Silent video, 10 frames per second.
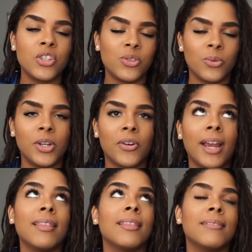She's doing
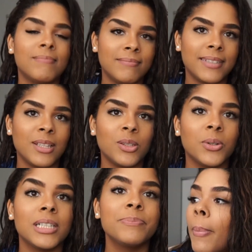great, thank the
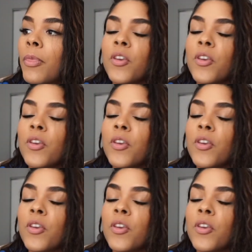Lord.